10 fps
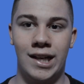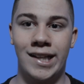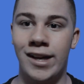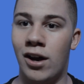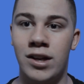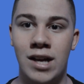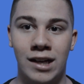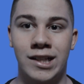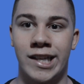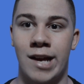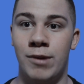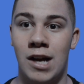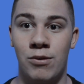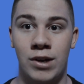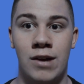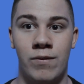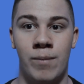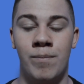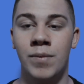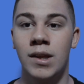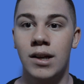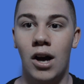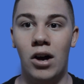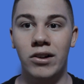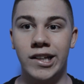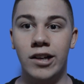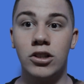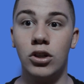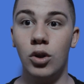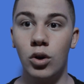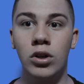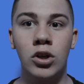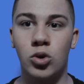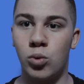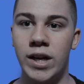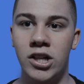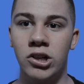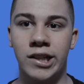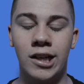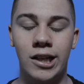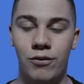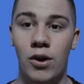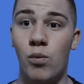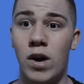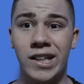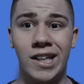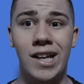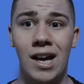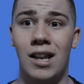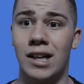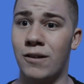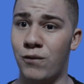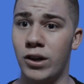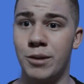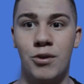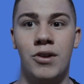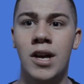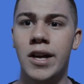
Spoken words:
That's the only understatement I would give him. Also, the look of the creatures in this film, once again, like the first movie,